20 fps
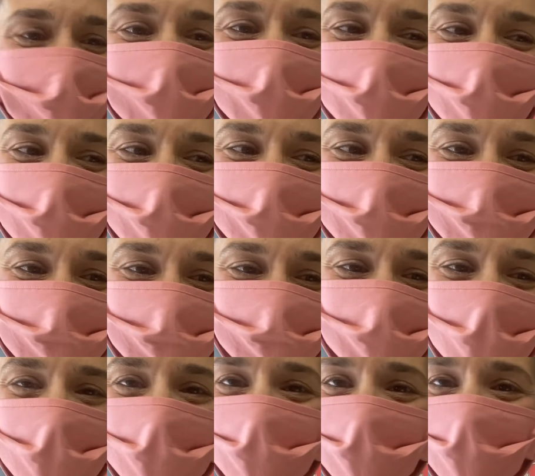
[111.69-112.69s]
And
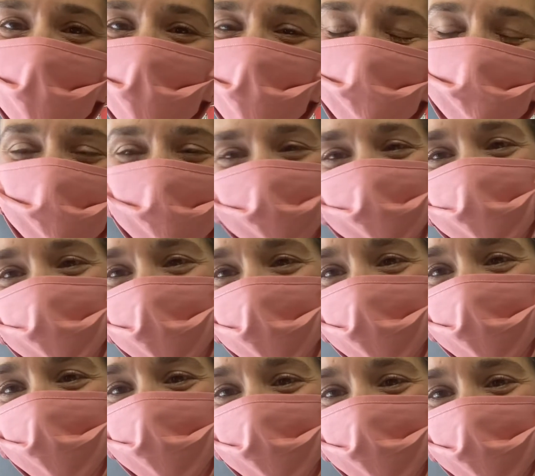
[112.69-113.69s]
man, I
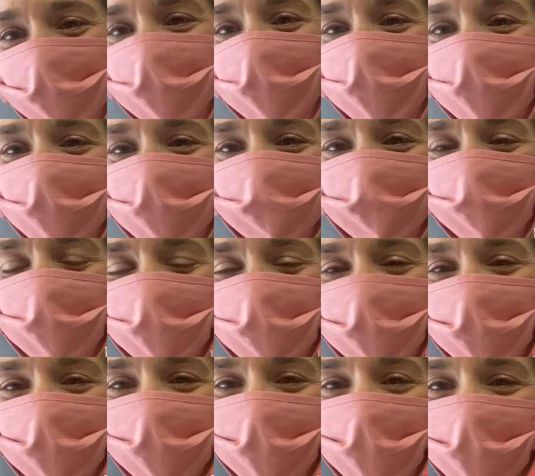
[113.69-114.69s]
appreciate
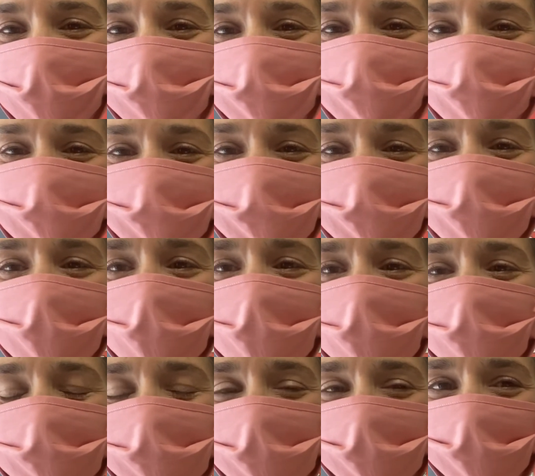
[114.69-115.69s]
the kind of students I
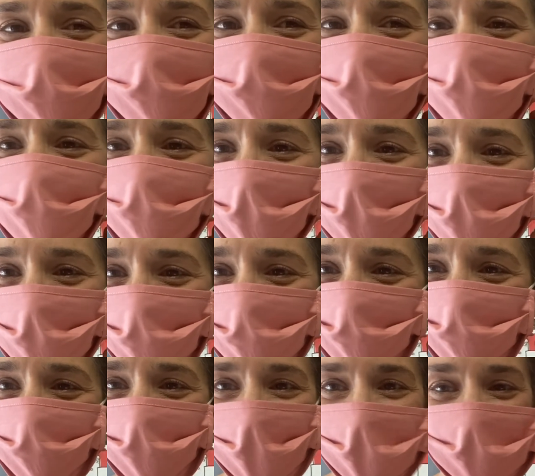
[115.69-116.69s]
have here. So
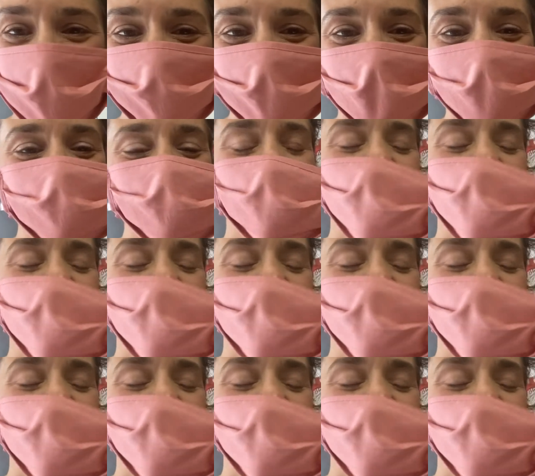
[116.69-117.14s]
anyway,